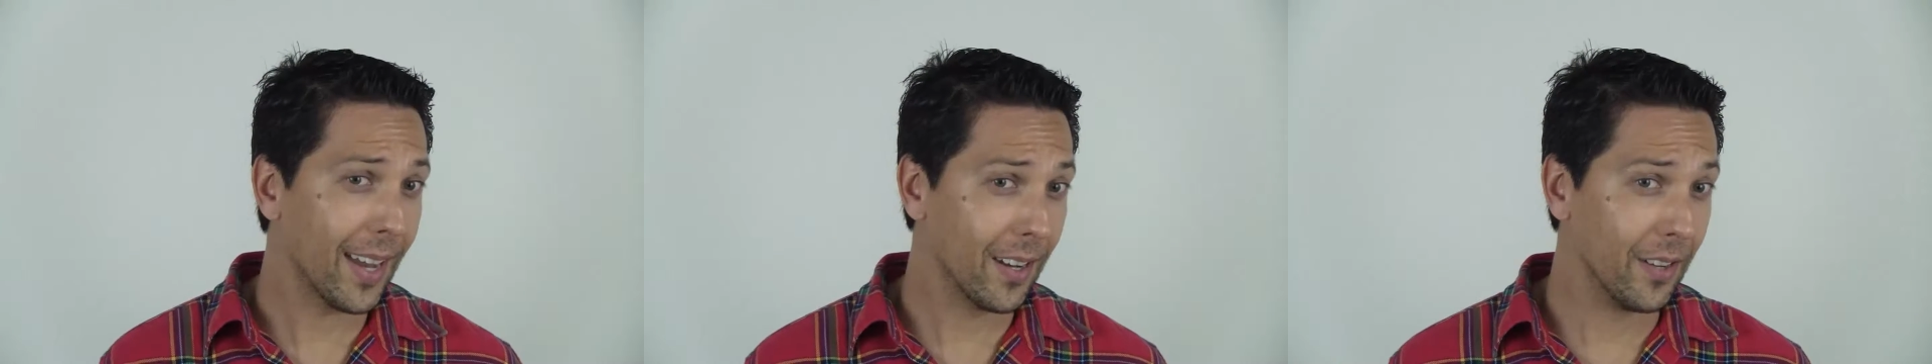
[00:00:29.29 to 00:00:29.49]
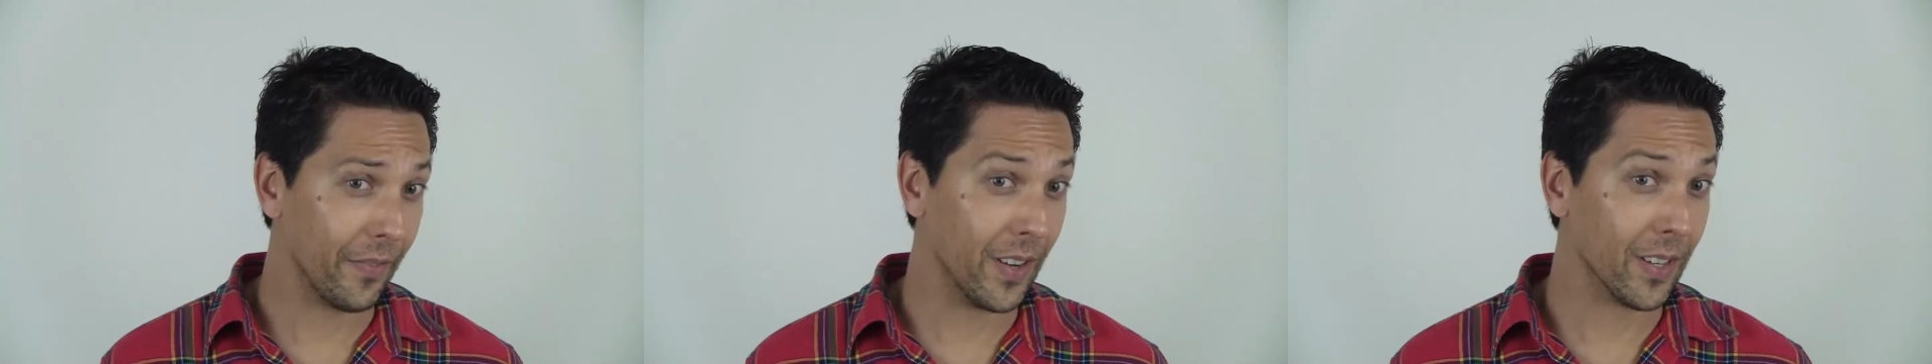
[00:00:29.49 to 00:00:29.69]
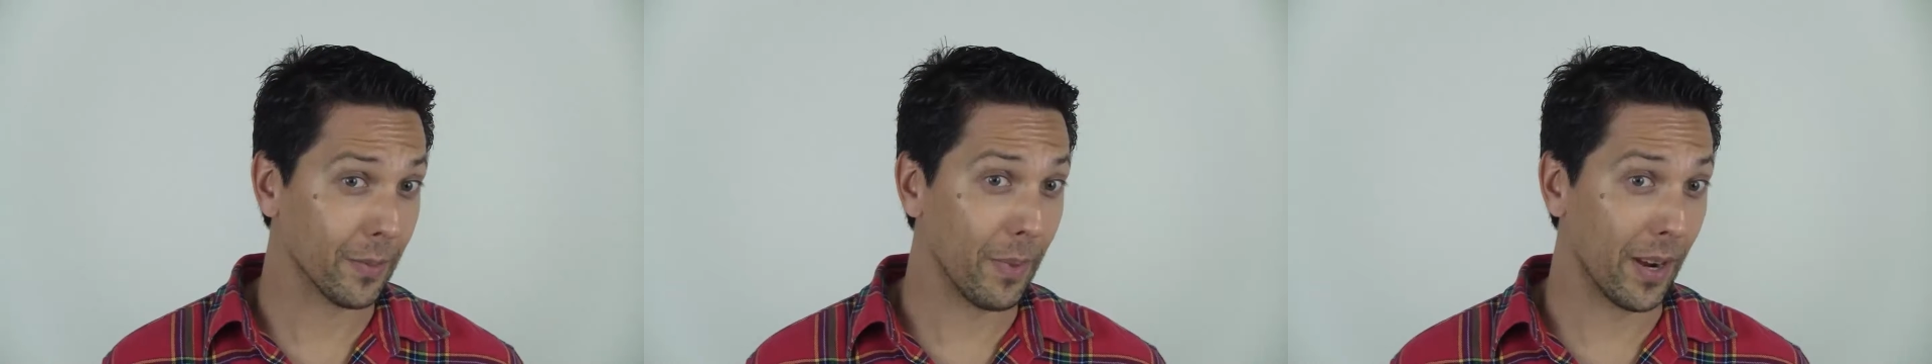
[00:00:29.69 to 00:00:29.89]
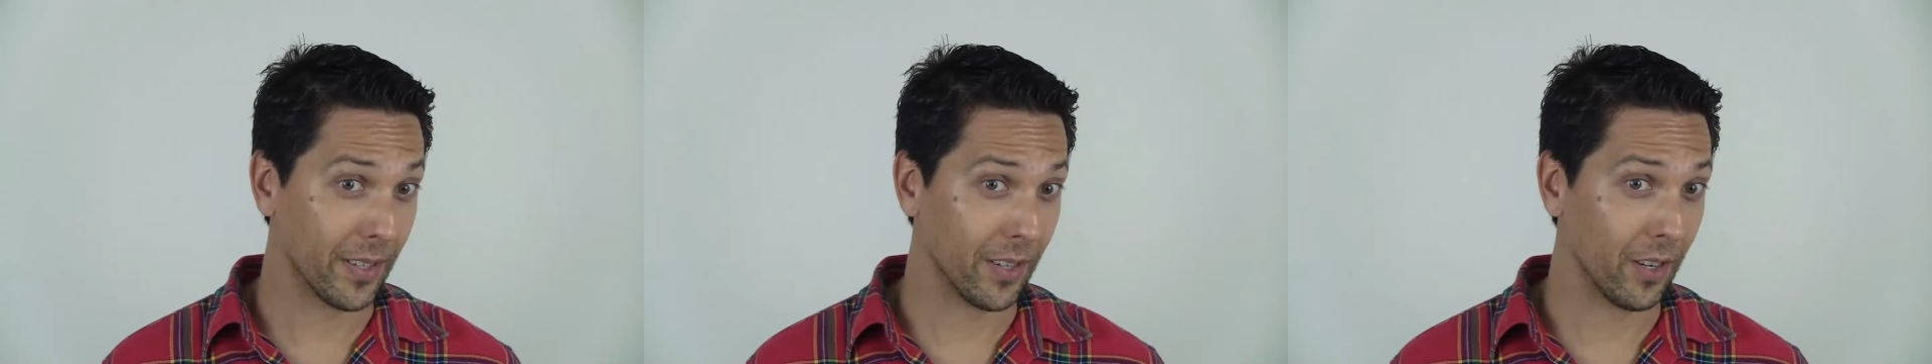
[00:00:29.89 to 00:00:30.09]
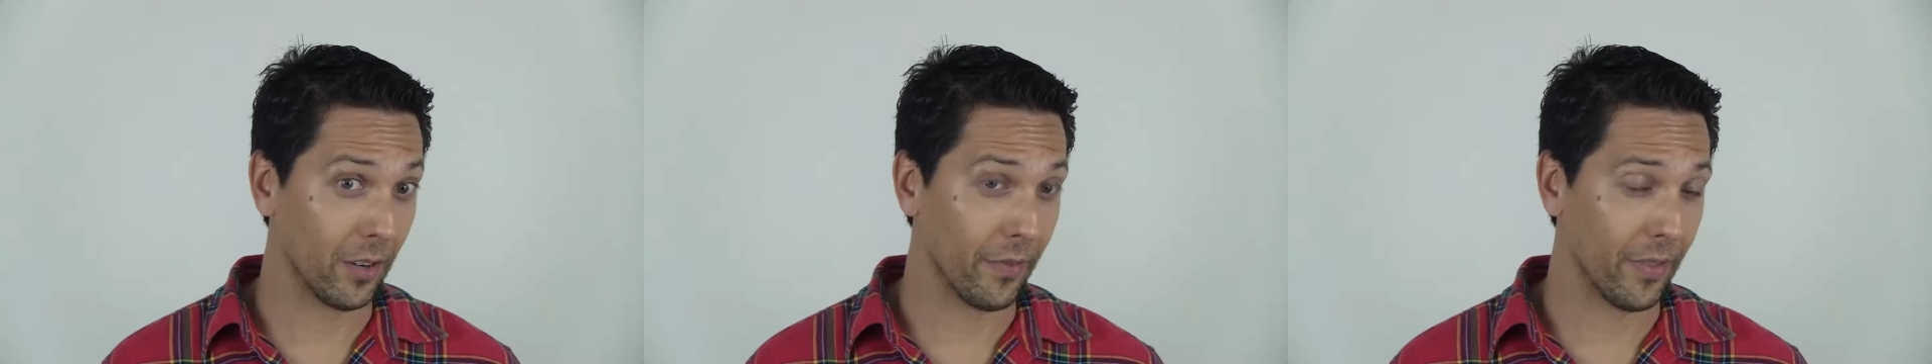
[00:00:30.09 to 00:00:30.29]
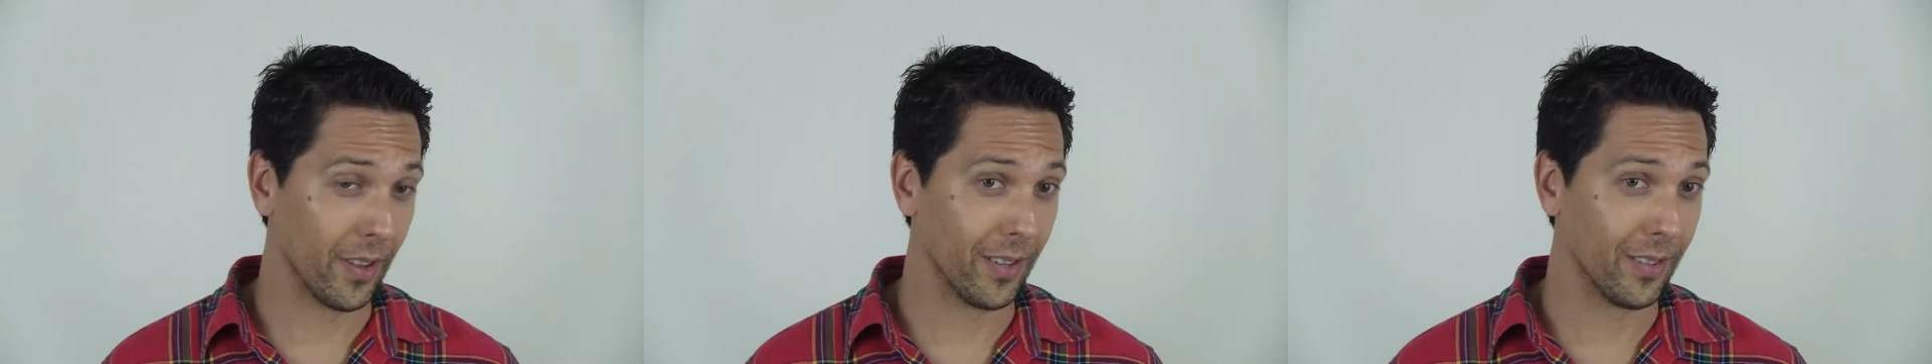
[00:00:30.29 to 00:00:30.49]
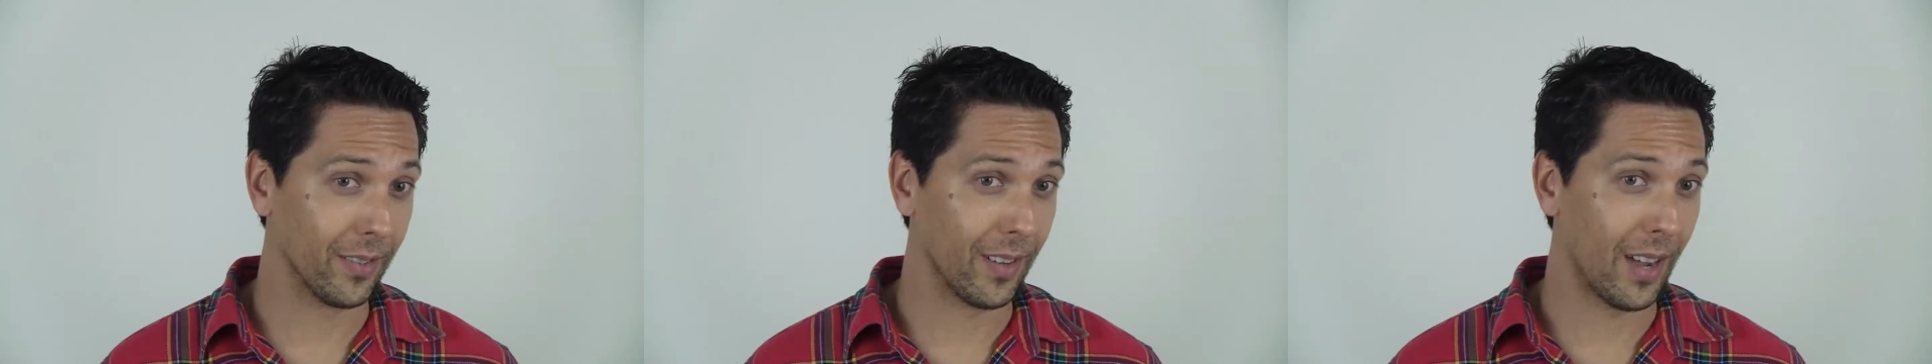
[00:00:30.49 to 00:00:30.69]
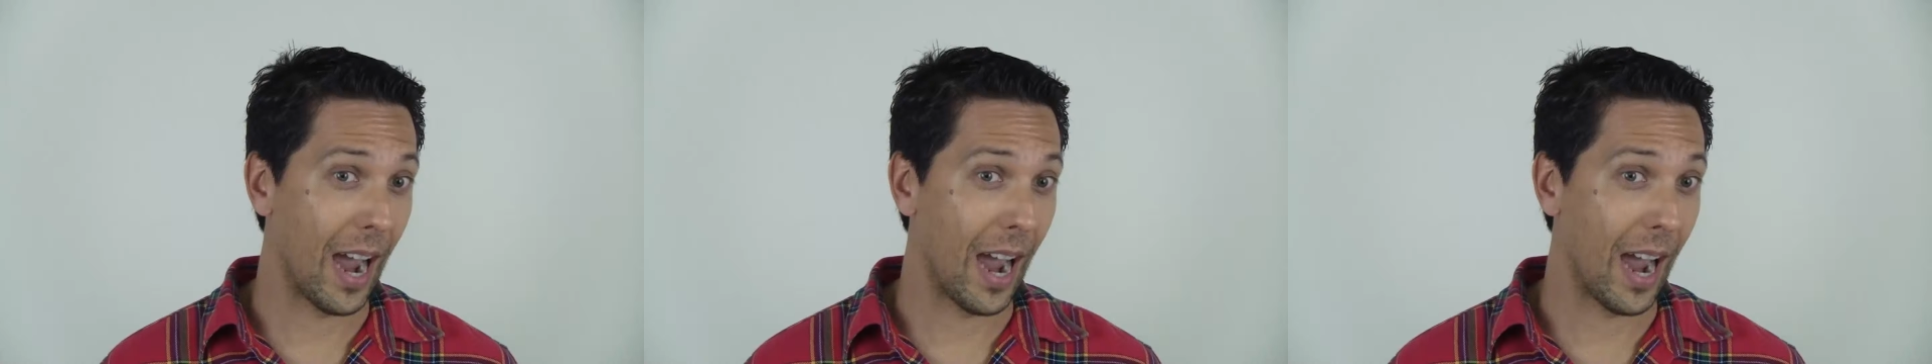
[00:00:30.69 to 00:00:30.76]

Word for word: convinced myself that